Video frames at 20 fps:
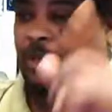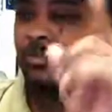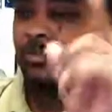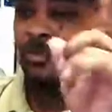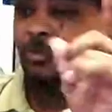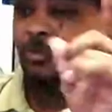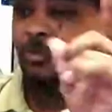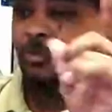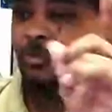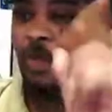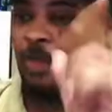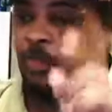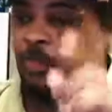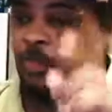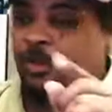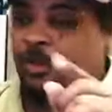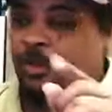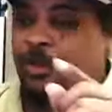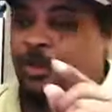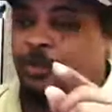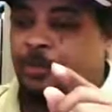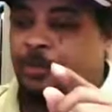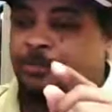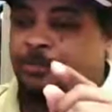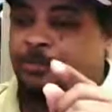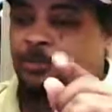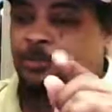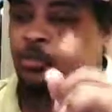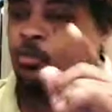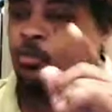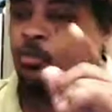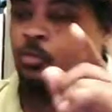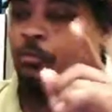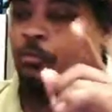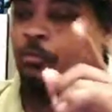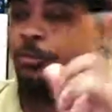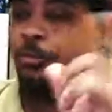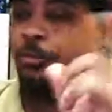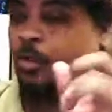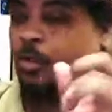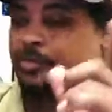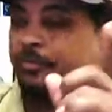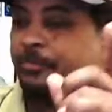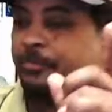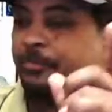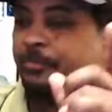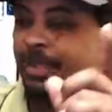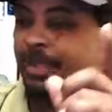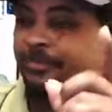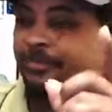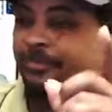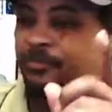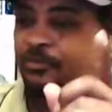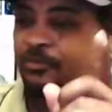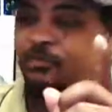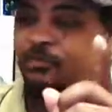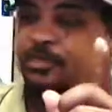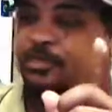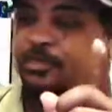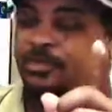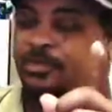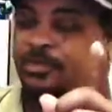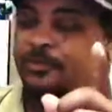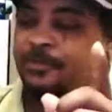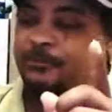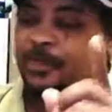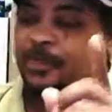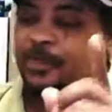was on my way up to Boston, Massachusetts.